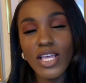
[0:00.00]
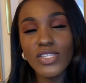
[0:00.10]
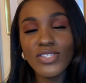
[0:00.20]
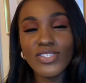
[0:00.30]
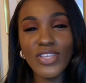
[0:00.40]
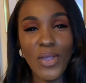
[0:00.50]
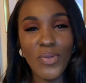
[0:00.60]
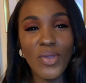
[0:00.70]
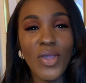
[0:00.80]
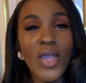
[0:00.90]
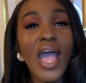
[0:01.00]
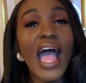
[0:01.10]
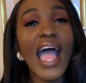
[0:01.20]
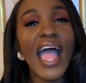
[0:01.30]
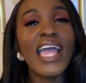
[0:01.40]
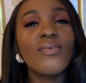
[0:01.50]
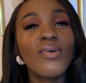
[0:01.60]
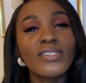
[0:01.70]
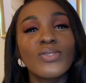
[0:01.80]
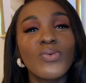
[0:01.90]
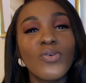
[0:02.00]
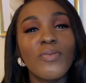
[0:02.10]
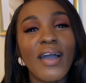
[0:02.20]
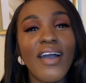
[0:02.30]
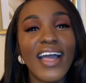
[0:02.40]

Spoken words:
So I want to talk about